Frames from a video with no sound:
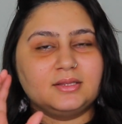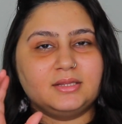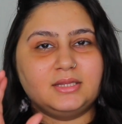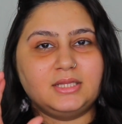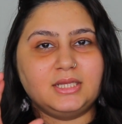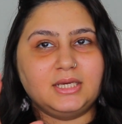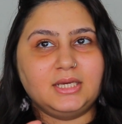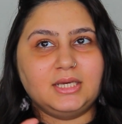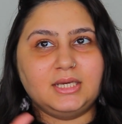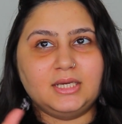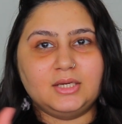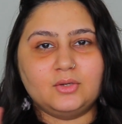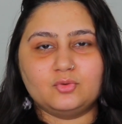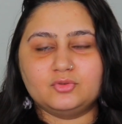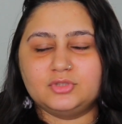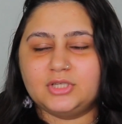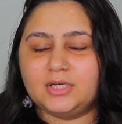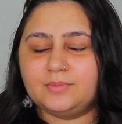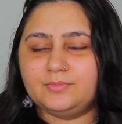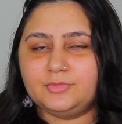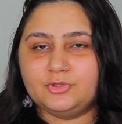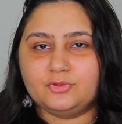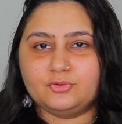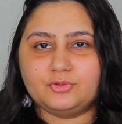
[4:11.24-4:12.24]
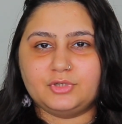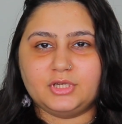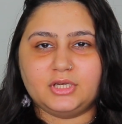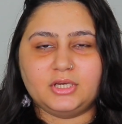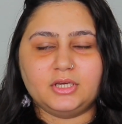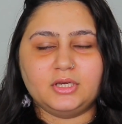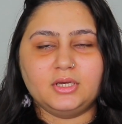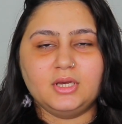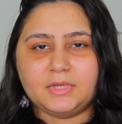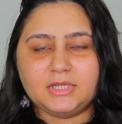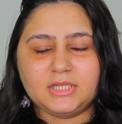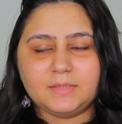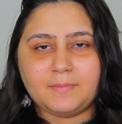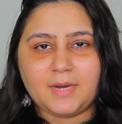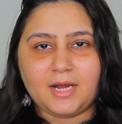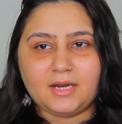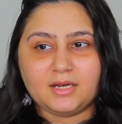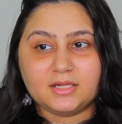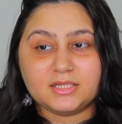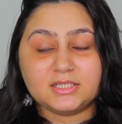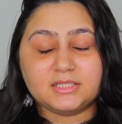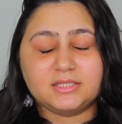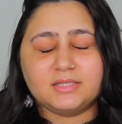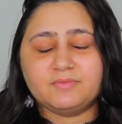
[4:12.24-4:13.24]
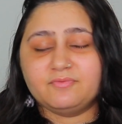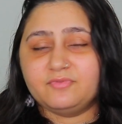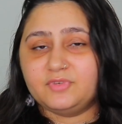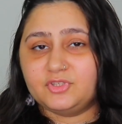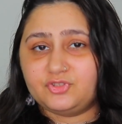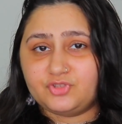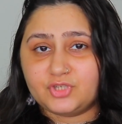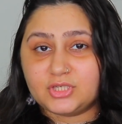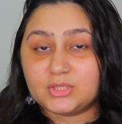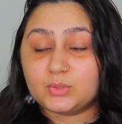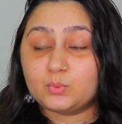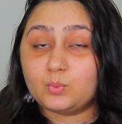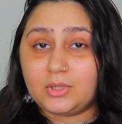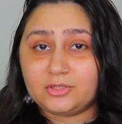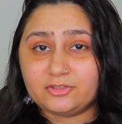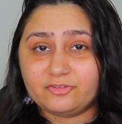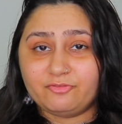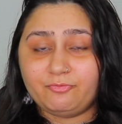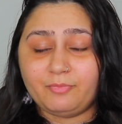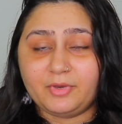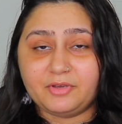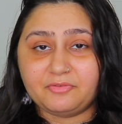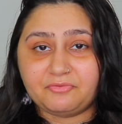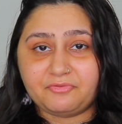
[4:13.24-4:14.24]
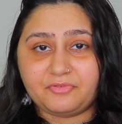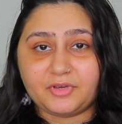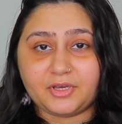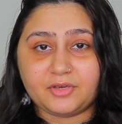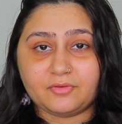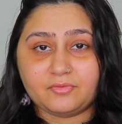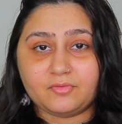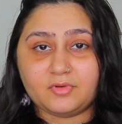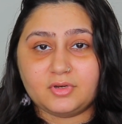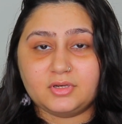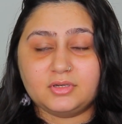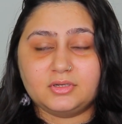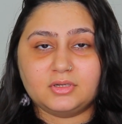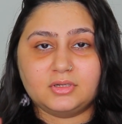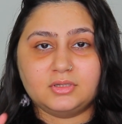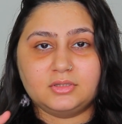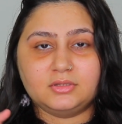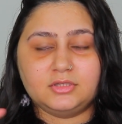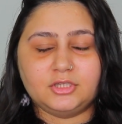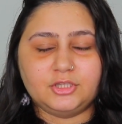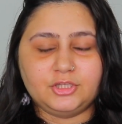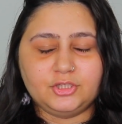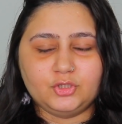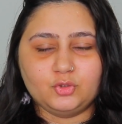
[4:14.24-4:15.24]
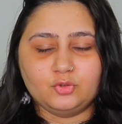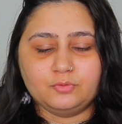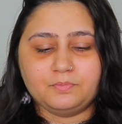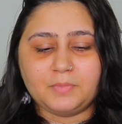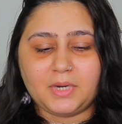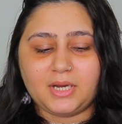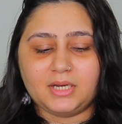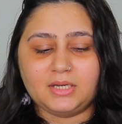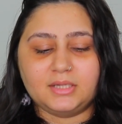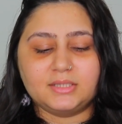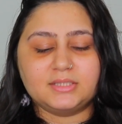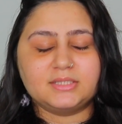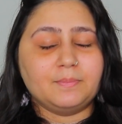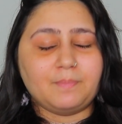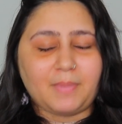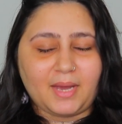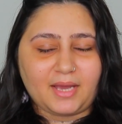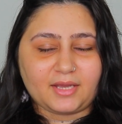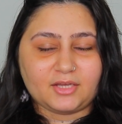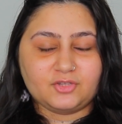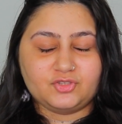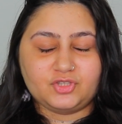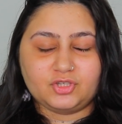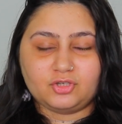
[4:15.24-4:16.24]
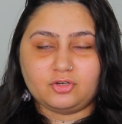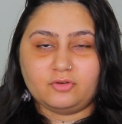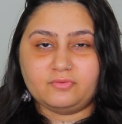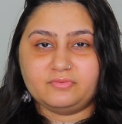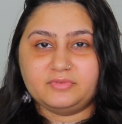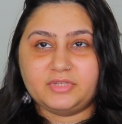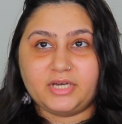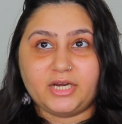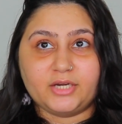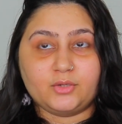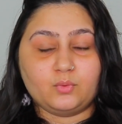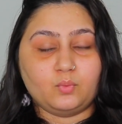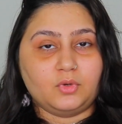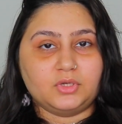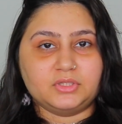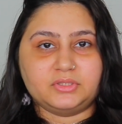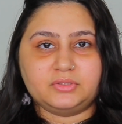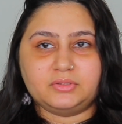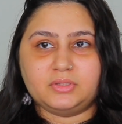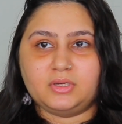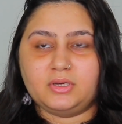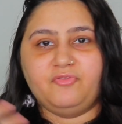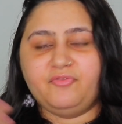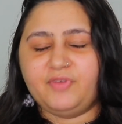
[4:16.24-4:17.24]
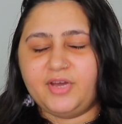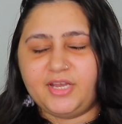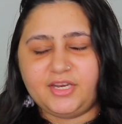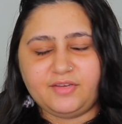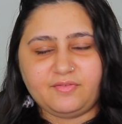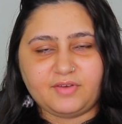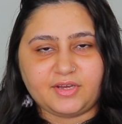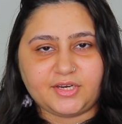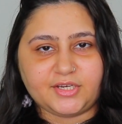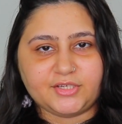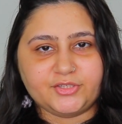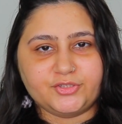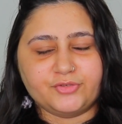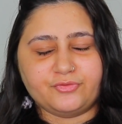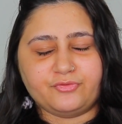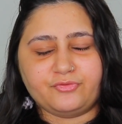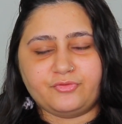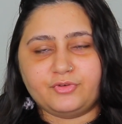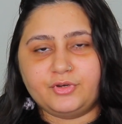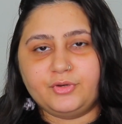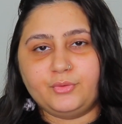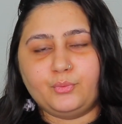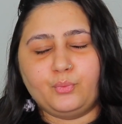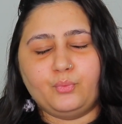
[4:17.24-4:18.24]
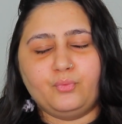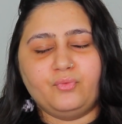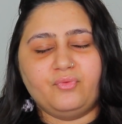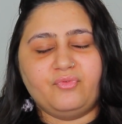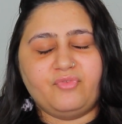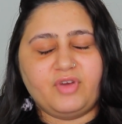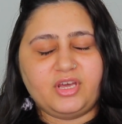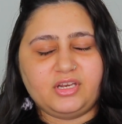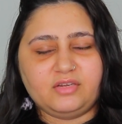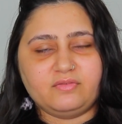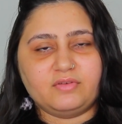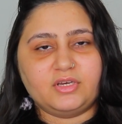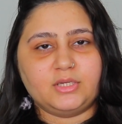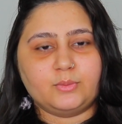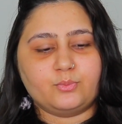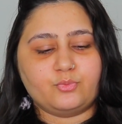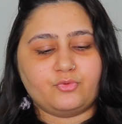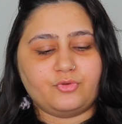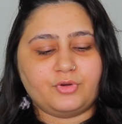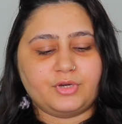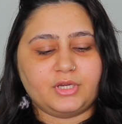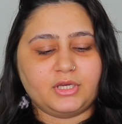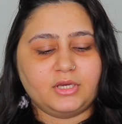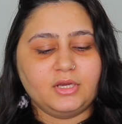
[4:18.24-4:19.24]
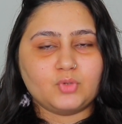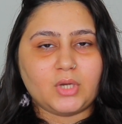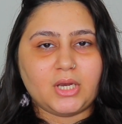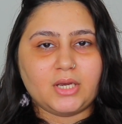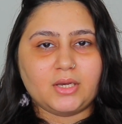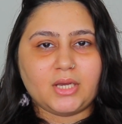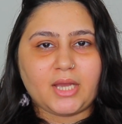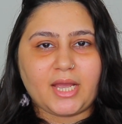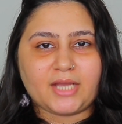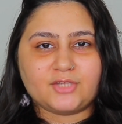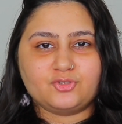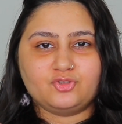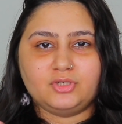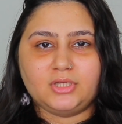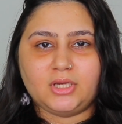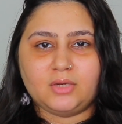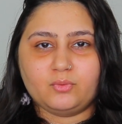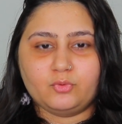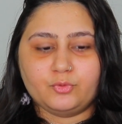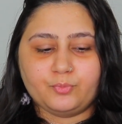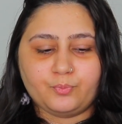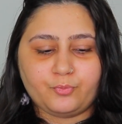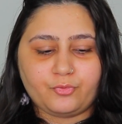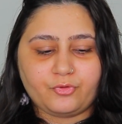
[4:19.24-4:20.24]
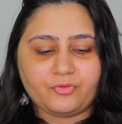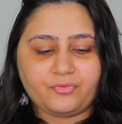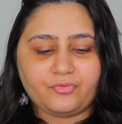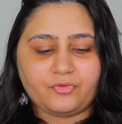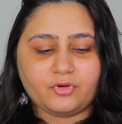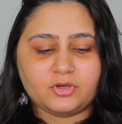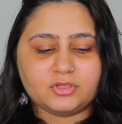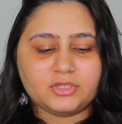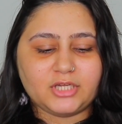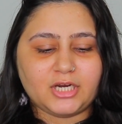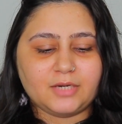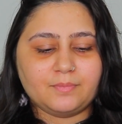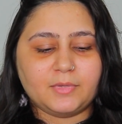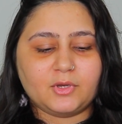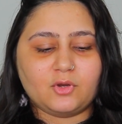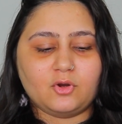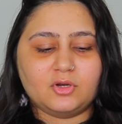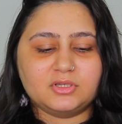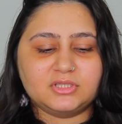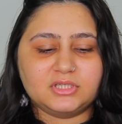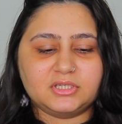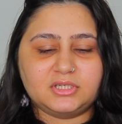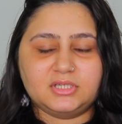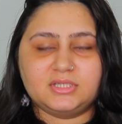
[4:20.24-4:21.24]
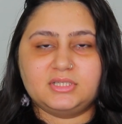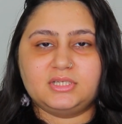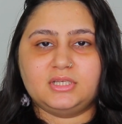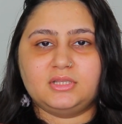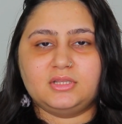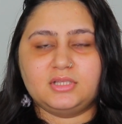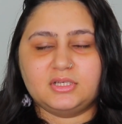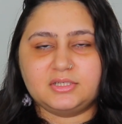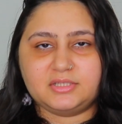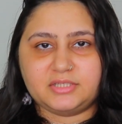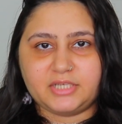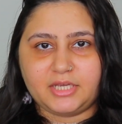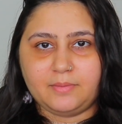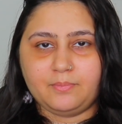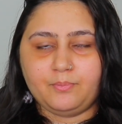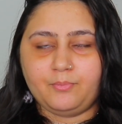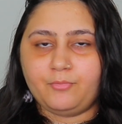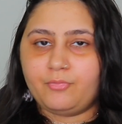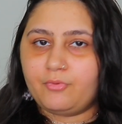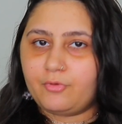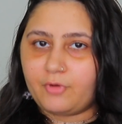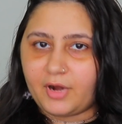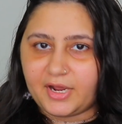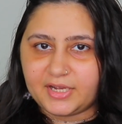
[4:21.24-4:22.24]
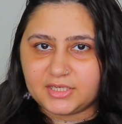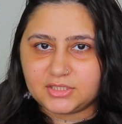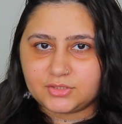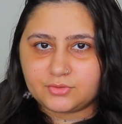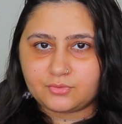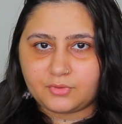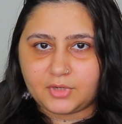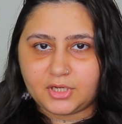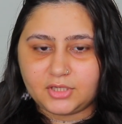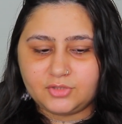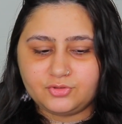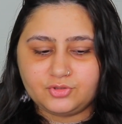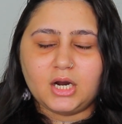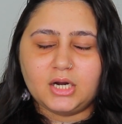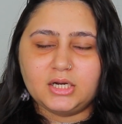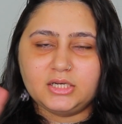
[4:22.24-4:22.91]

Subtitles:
The Huda Beauty mini palettes, which is one of my favorite, the nude palettes, the packaging of that was very different, very pretty. So I would prefer that because it is in the same price range.